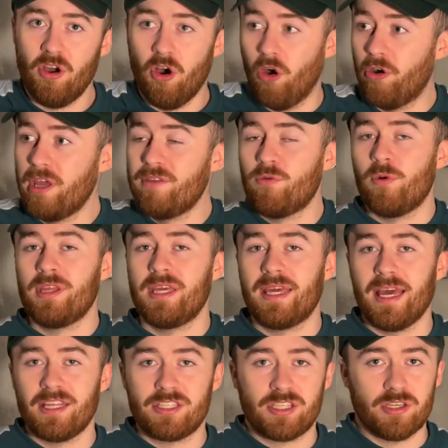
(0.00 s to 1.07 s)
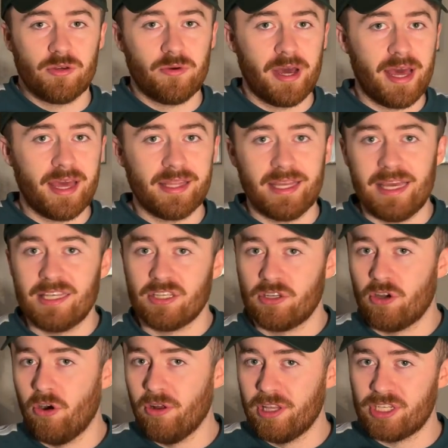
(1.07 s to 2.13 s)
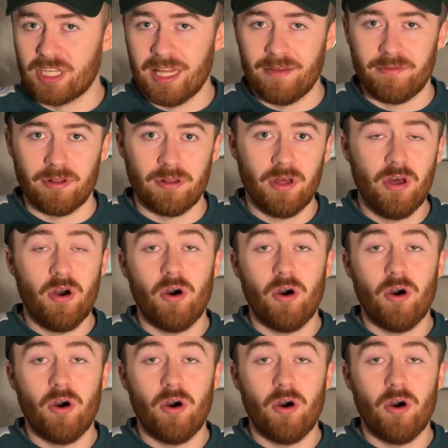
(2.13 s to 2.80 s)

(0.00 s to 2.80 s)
or even when you get to a decent college level,